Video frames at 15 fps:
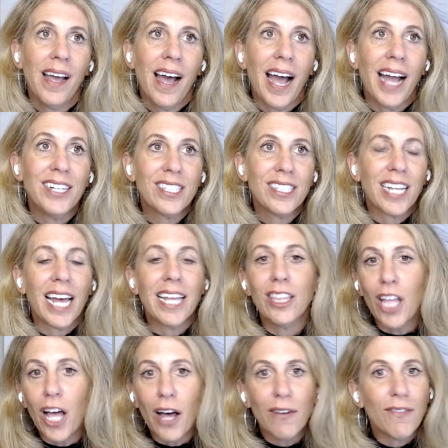I
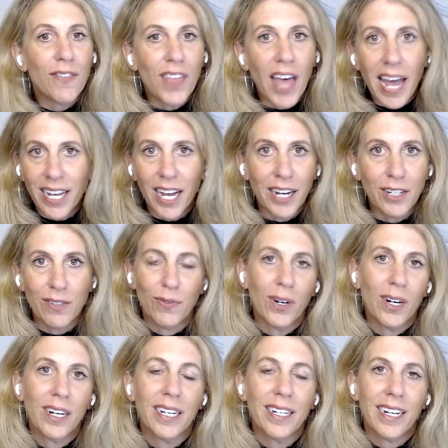love that kind of work.